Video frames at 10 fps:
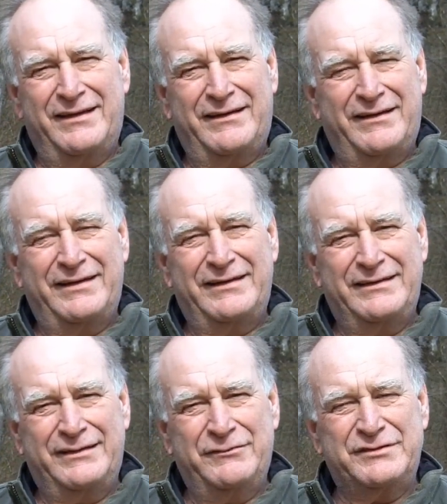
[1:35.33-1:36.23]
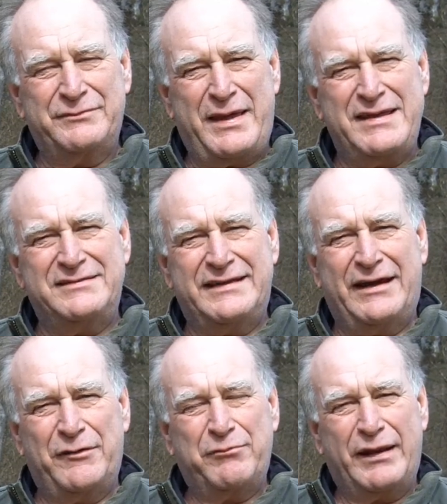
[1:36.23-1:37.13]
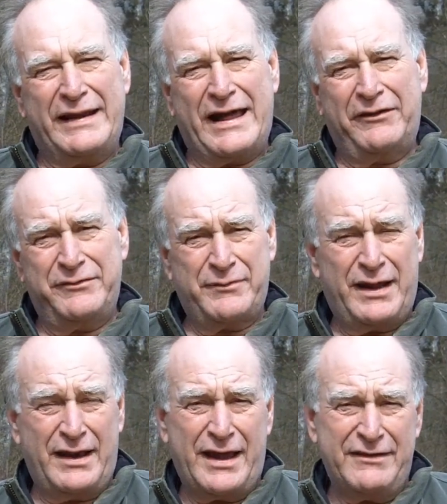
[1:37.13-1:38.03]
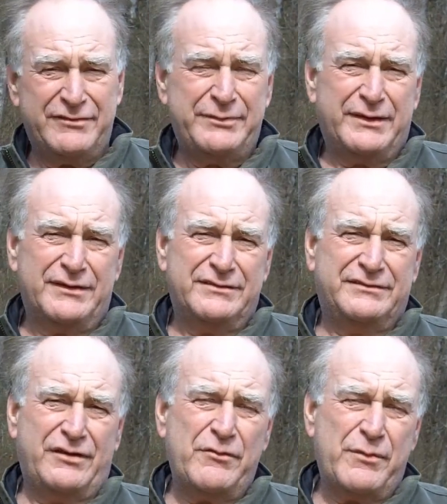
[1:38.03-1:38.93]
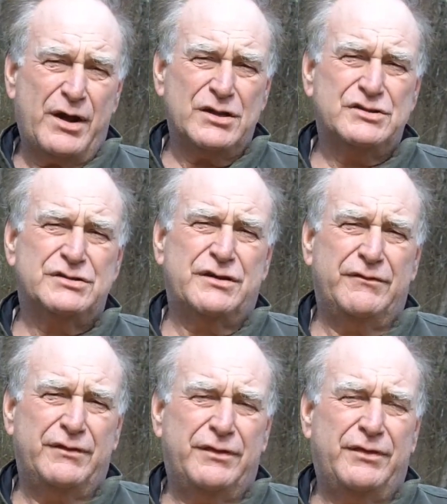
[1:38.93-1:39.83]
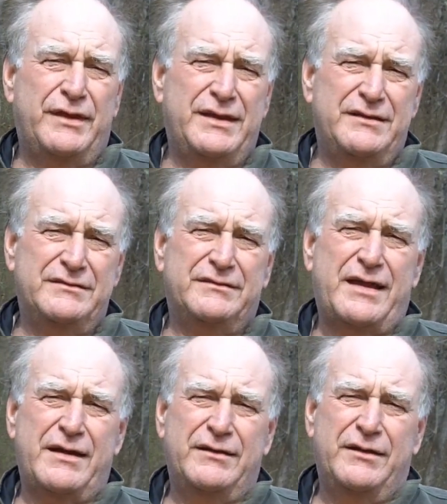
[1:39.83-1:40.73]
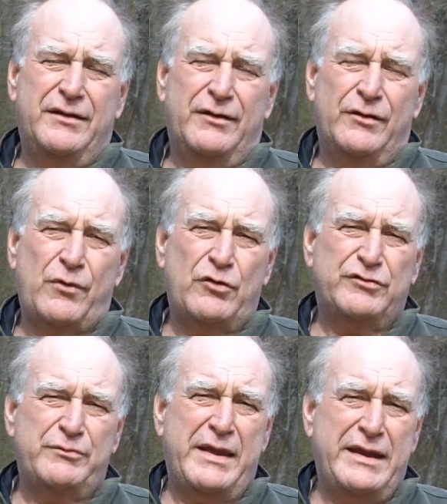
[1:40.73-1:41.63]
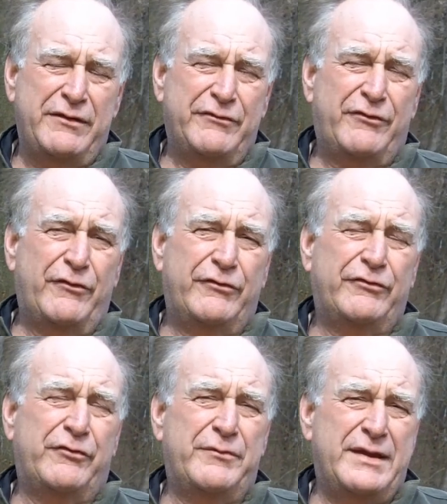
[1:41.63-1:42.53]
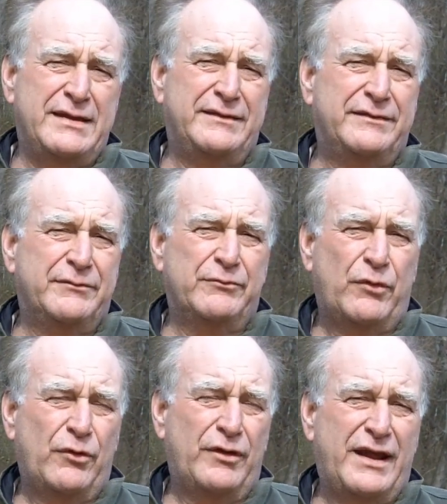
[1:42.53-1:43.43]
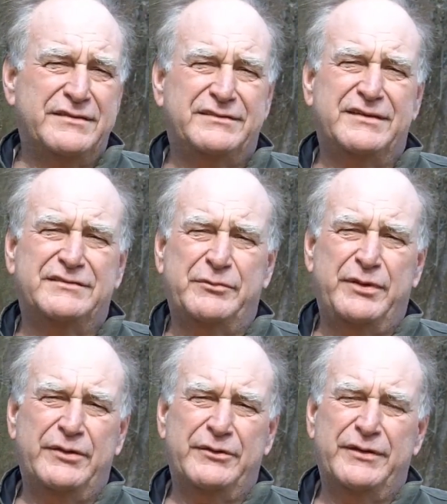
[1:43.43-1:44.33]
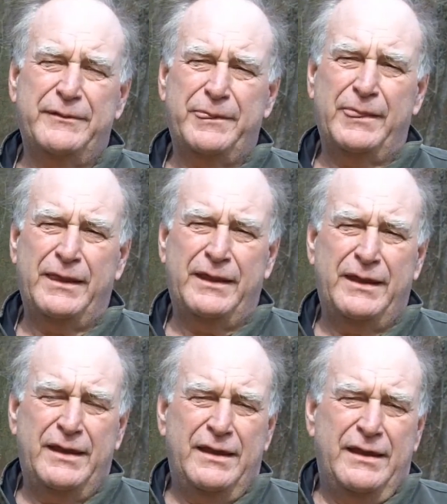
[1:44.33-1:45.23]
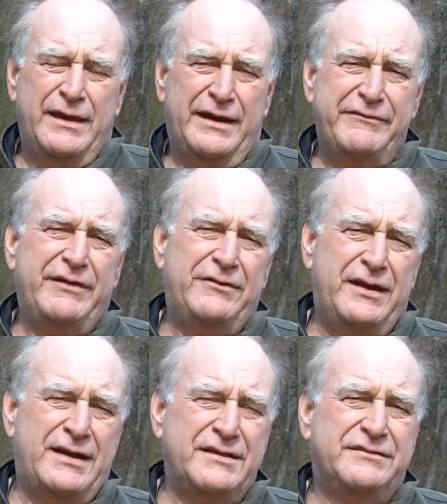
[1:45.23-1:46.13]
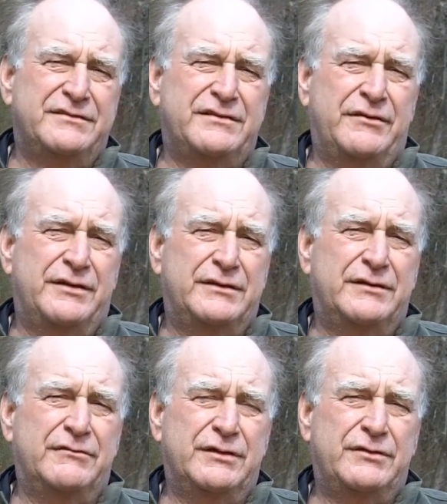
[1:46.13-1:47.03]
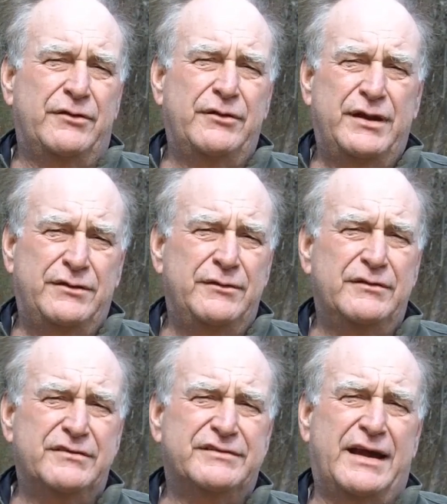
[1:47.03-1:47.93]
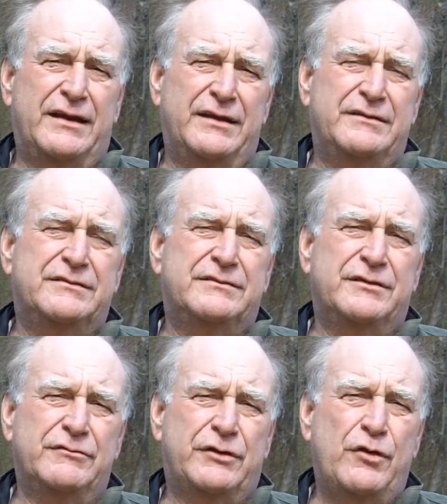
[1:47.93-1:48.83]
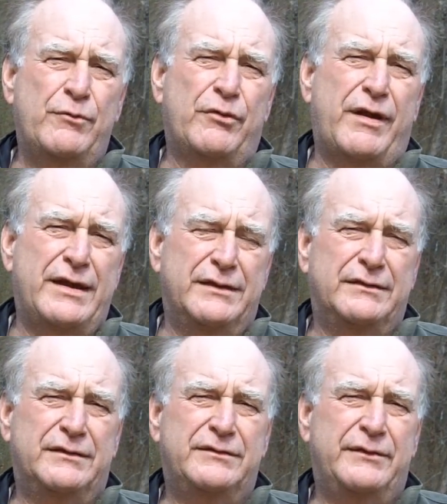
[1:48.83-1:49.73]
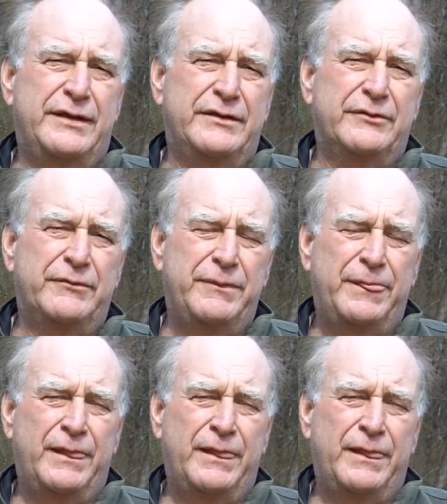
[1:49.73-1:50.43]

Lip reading: it was amazing how it played out in my life, because so much of the things that are most meaningful for me more or less disappeared. And I found it necessary to return into the silence, to recuperate and to heal.